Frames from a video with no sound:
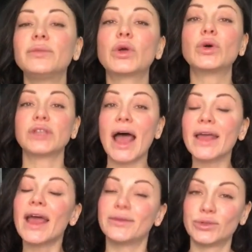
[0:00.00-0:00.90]
because
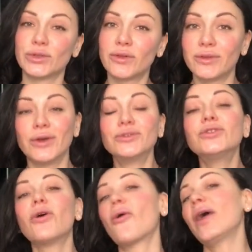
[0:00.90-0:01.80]
I absolutely don't
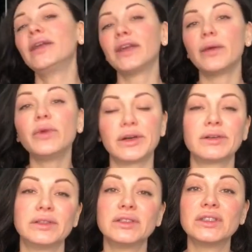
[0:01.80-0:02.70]
know any
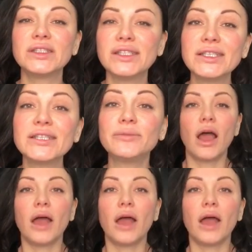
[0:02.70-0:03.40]
American system.